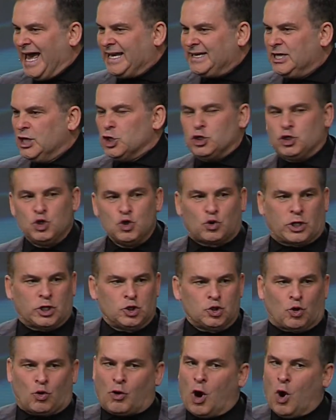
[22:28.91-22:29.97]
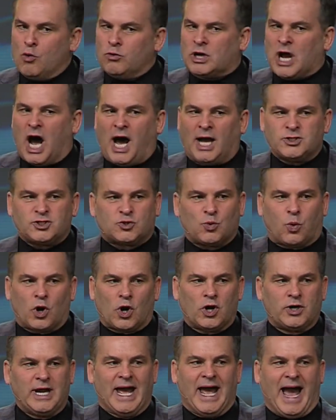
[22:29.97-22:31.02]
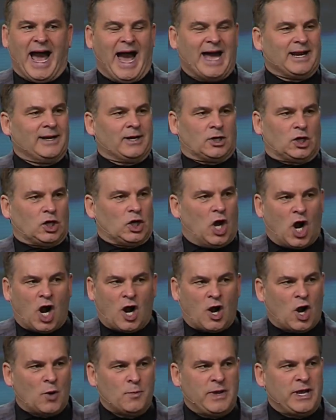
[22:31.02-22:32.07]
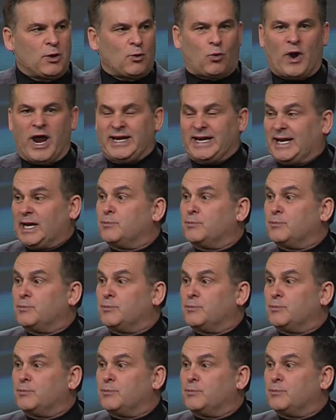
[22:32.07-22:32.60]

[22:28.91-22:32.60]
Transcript: and you can grow God's word at an alarming rate,